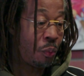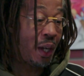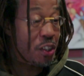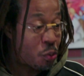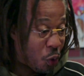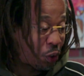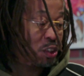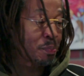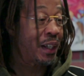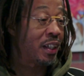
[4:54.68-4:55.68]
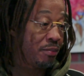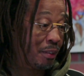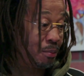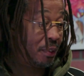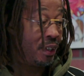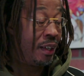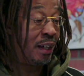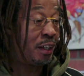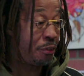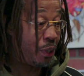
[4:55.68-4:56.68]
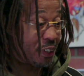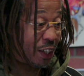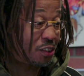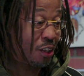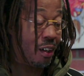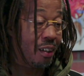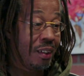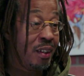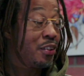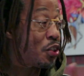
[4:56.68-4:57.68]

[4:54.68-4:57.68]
way this world is made of, and the 3 things are the